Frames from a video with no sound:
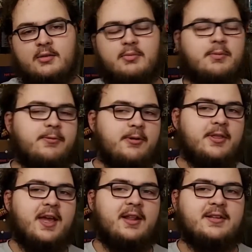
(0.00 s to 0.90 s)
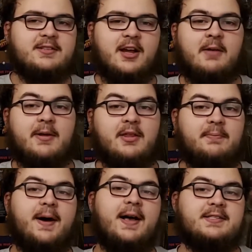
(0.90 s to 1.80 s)
But before that, let's talk about the
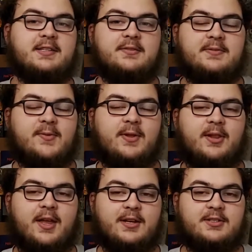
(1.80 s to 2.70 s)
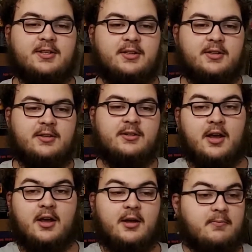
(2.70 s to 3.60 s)
positives of the collection.
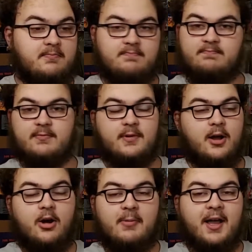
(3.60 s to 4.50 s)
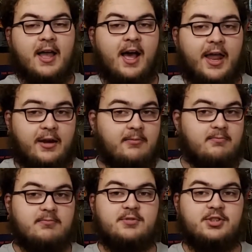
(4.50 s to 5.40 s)
Oh my god,
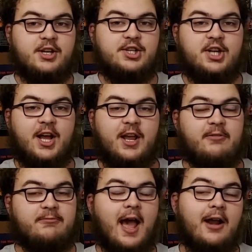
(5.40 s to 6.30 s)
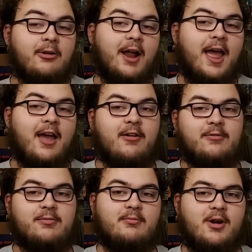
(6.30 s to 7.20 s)
Sunshine! I don't
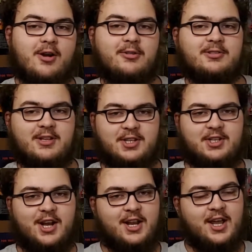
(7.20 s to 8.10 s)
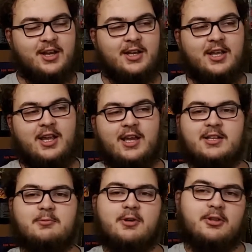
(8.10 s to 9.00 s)
have Mario Sunshine yet. It
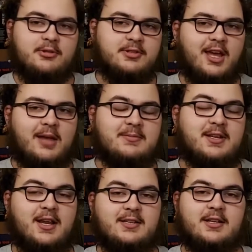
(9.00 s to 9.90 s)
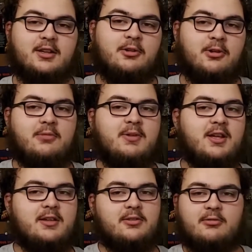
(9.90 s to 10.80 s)
is one of those games that has eluded
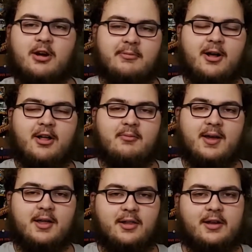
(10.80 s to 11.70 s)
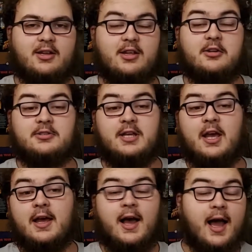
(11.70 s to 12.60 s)
me throughout all my collecting years.
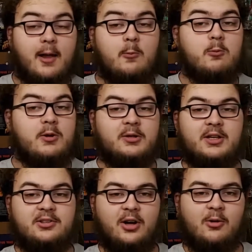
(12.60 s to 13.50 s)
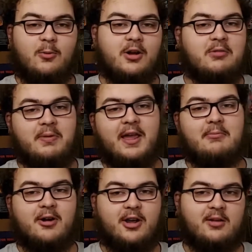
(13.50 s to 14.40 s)
I really don't want to pay
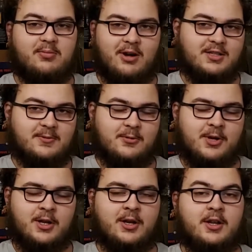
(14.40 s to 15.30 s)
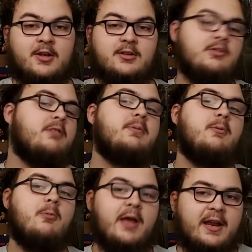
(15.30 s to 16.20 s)
market price for it, so I've
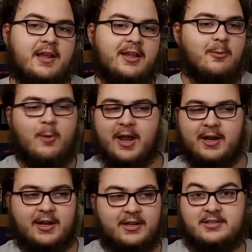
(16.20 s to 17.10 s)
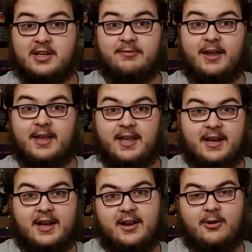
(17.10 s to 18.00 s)
been waiting and waiting to see if I can
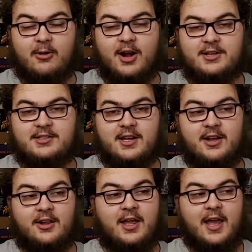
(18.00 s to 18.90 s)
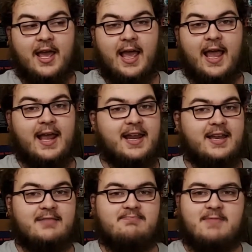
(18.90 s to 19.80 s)
get it at a garage sale, and
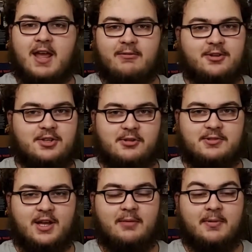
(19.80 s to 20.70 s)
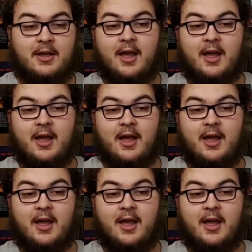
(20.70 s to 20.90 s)
it never shows up.